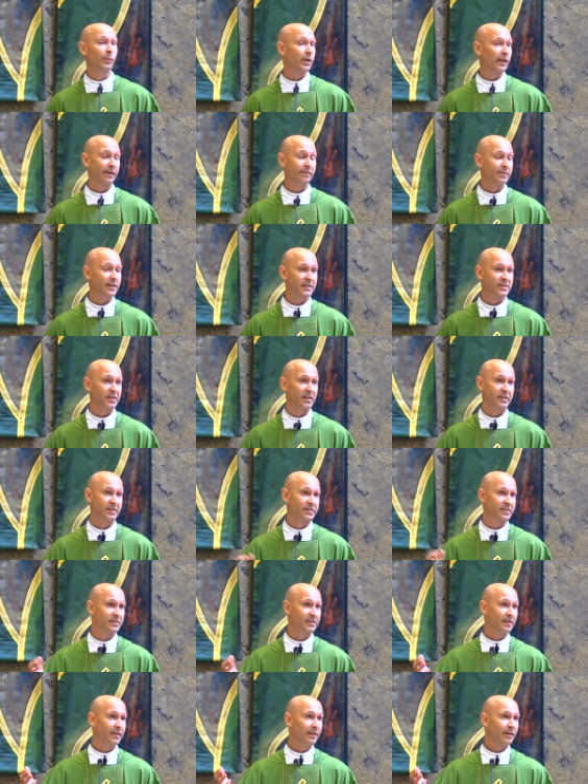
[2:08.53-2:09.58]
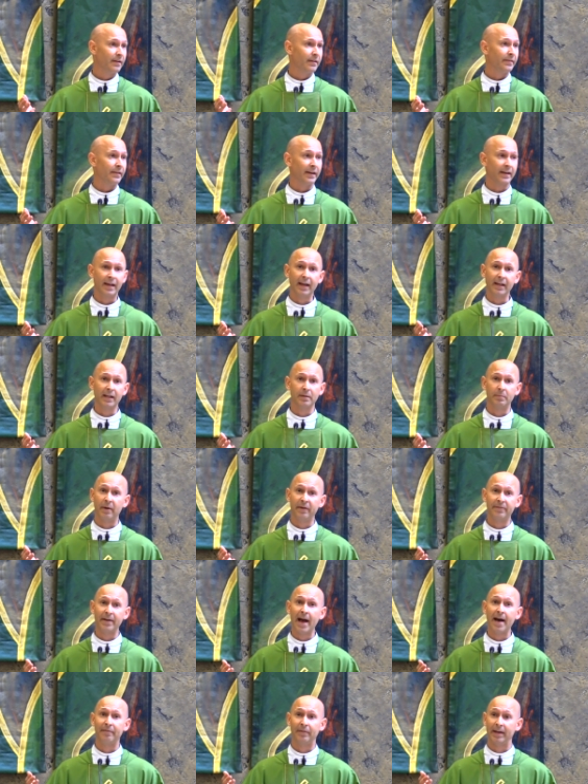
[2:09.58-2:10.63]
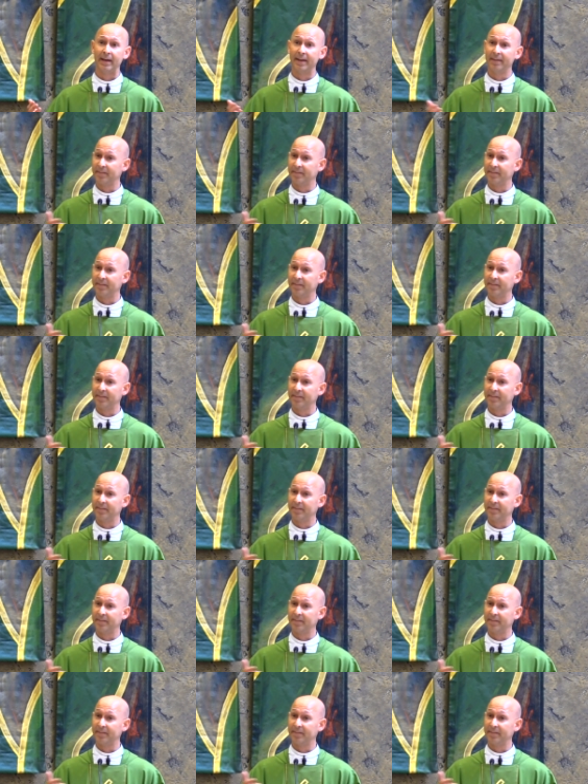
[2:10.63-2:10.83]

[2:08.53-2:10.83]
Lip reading: well, if this is the kingdom of heaven,